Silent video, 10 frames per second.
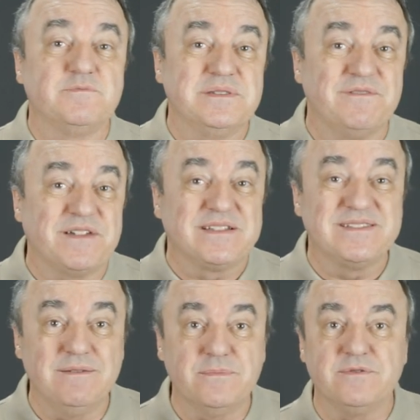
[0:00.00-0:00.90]
specific
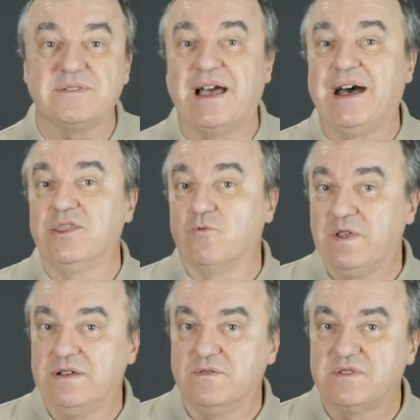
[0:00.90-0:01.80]
symbols on the
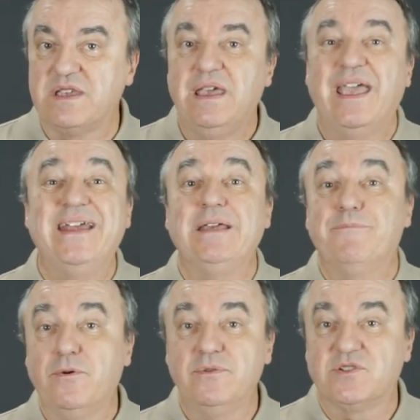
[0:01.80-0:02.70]
reels, any
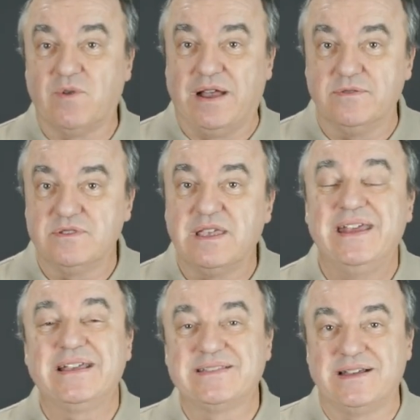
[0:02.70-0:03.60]
bonus rounds,
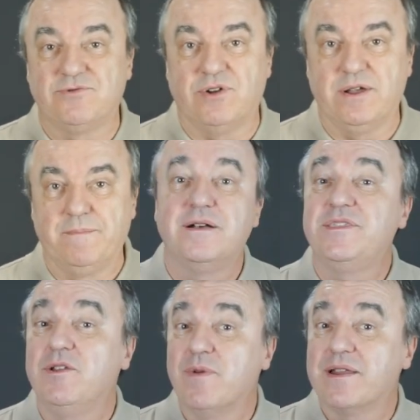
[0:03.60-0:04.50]
and etc.
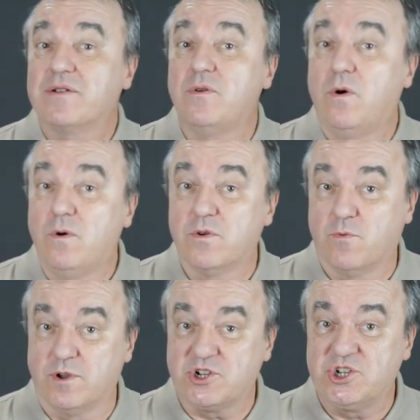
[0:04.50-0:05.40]
Theoretical hold
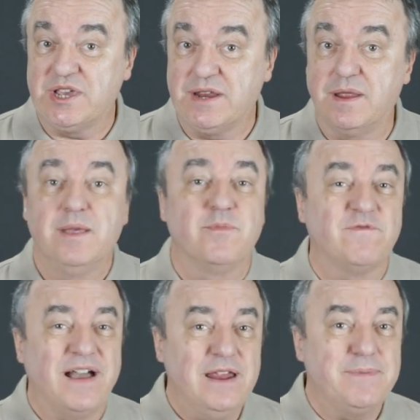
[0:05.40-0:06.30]
worksheet.
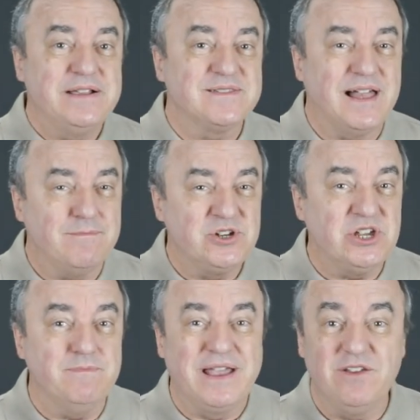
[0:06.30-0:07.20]
Provided by slot
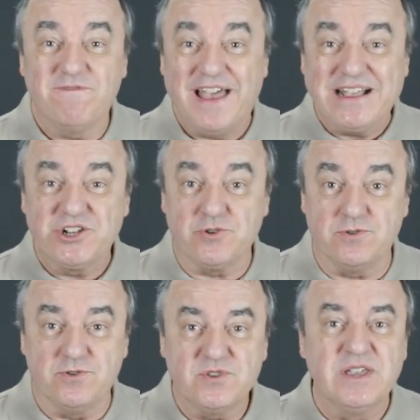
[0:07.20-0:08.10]
machine
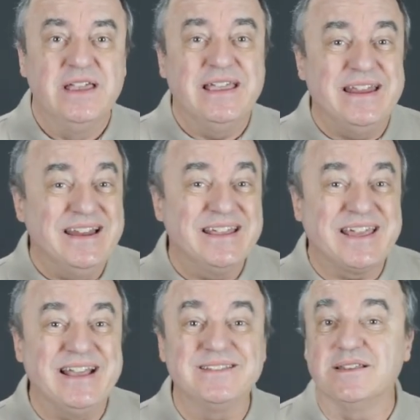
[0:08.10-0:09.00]
manufacturers, it
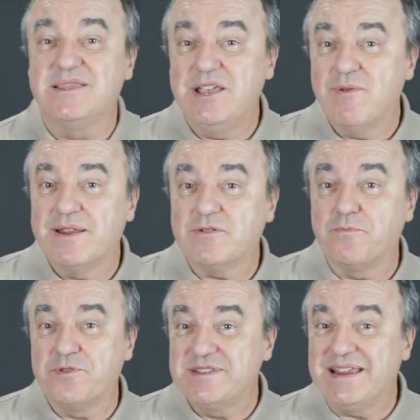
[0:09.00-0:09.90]
indicates the theoretical
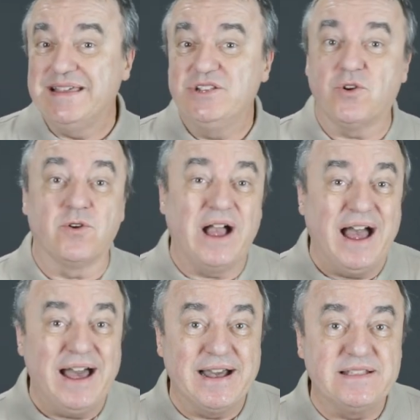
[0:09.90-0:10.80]
percentage or
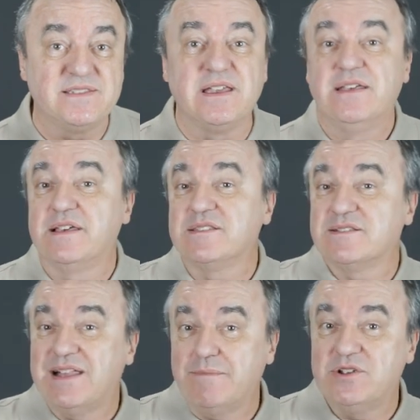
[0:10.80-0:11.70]
odds that the
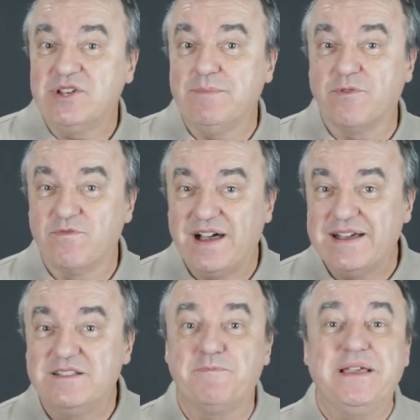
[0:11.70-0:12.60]
slot machine
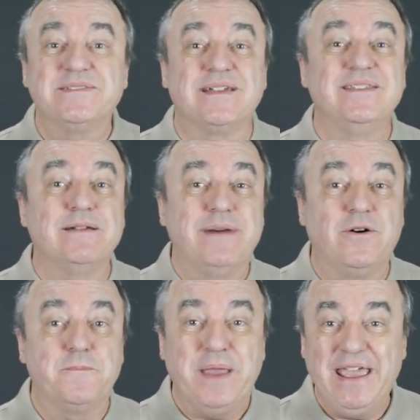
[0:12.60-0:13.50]
provides based on the
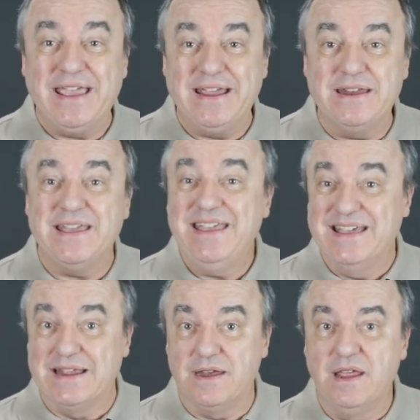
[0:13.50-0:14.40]
amount paid
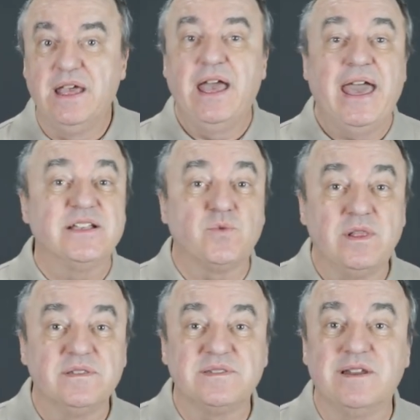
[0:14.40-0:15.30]
in, as
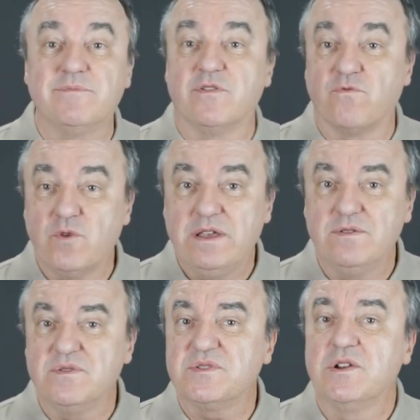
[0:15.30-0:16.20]
well as the number of
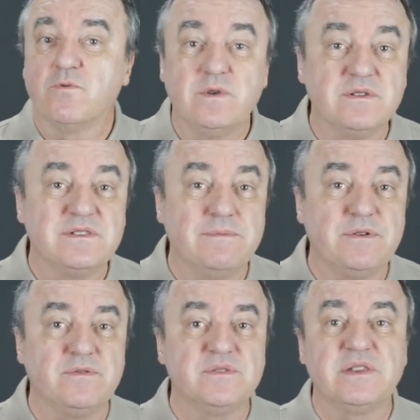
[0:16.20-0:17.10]
reels, reel
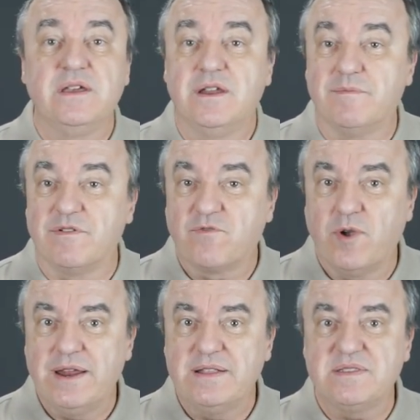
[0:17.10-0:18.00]
symbols, number of
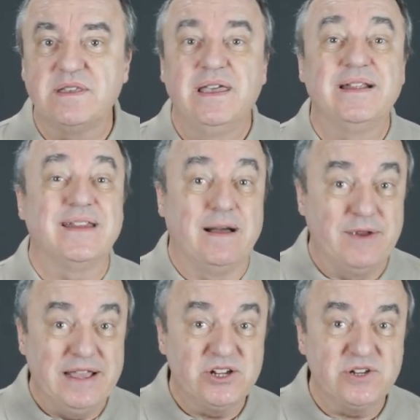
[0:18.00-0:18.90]
credits, and
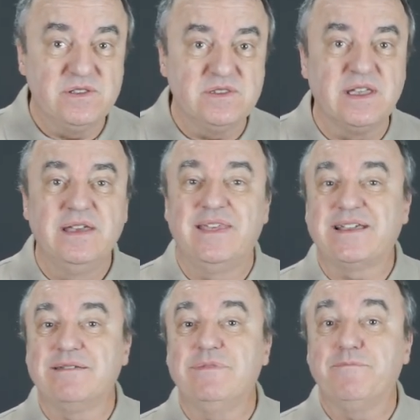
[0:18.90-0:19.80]
denominations that
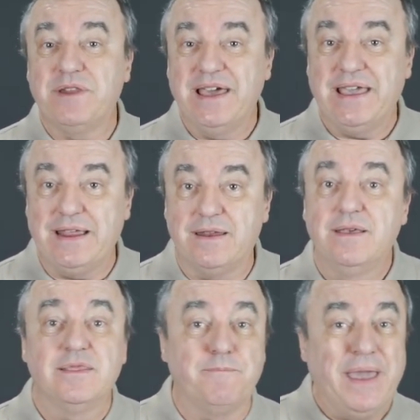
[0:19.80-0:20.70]
can be played,
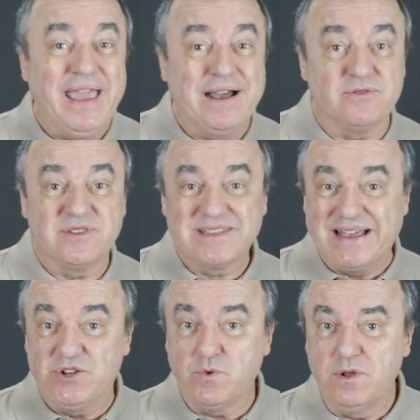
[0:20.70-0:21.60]
the payout
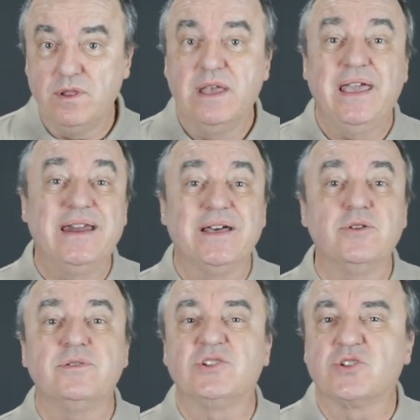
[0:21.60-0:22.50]
schedule, and
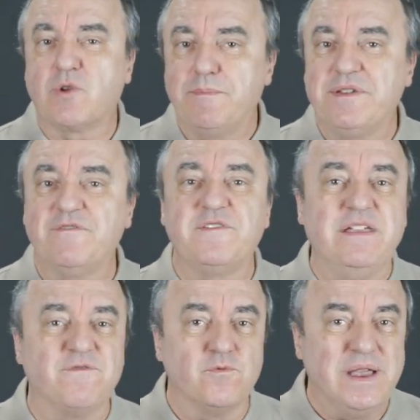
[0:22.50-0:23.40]
other descriptive
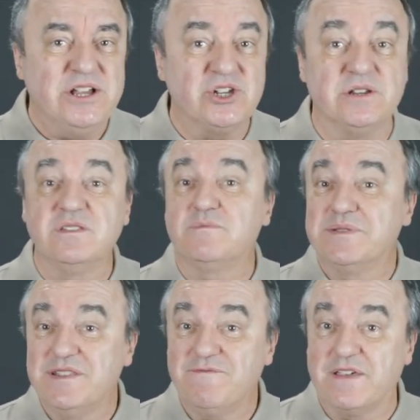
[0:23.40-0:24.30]
information
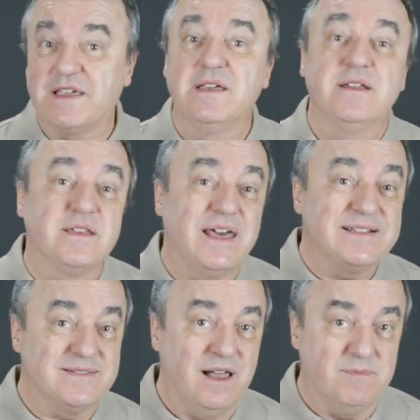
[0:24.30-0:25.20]
specific to
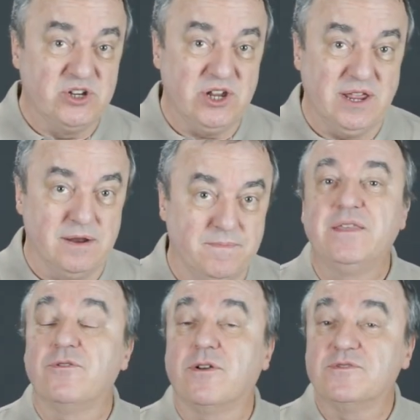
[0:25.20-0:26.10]
that slot machine.
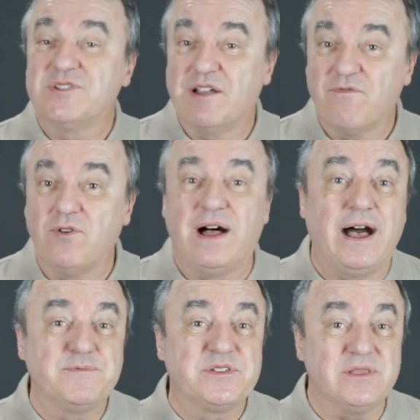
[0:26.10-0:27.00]
There are several
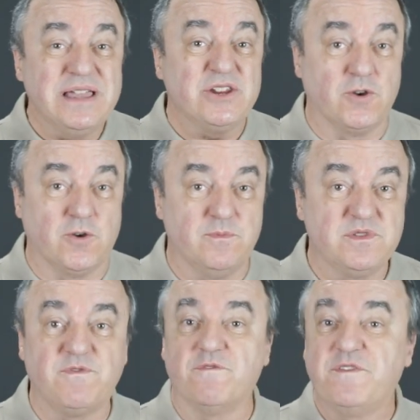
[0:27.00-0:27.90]
obsolete terms
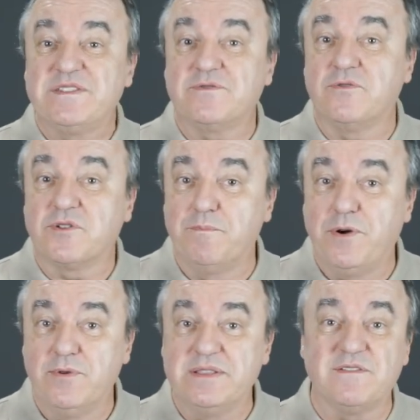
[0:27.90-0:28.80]
for physical
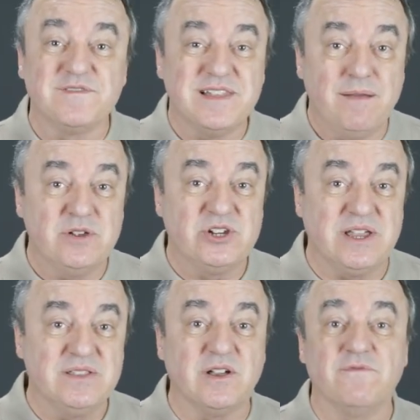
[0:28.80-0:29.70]
components of slot
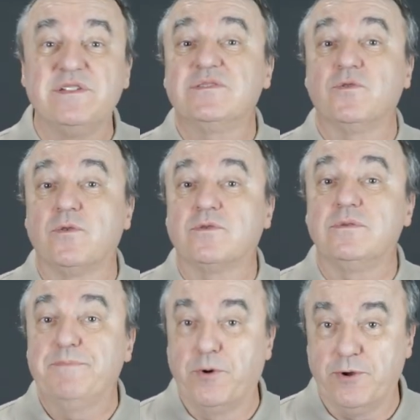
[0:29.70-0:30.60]
machines of historical
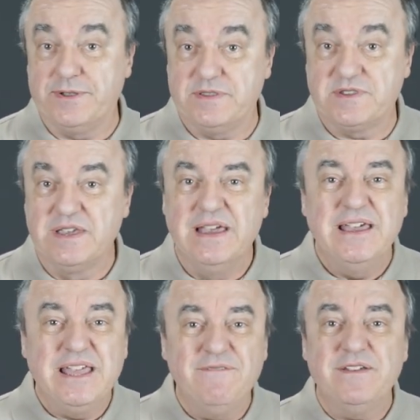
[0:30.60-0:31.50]
importance,
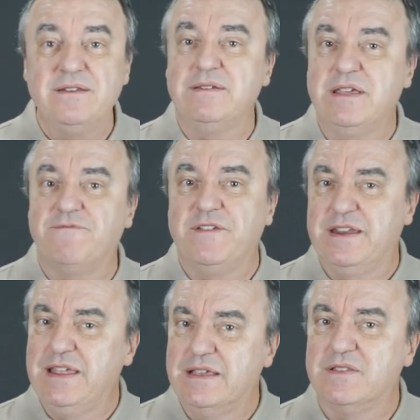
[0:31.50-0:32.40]
even if
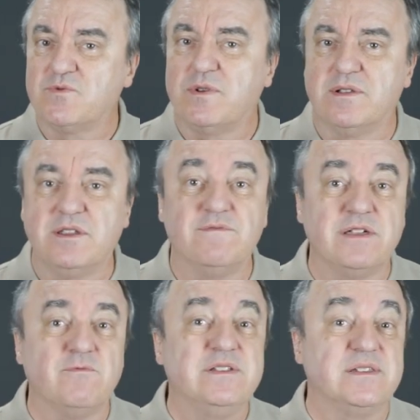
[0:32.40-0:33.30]
it is
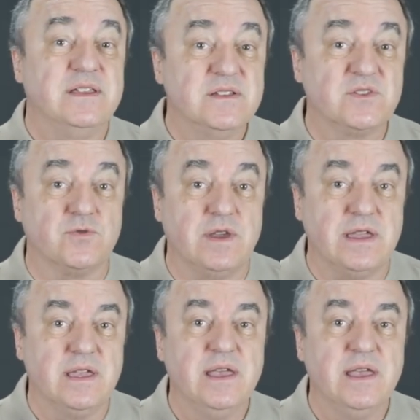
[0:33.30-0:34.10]
relatively recent history.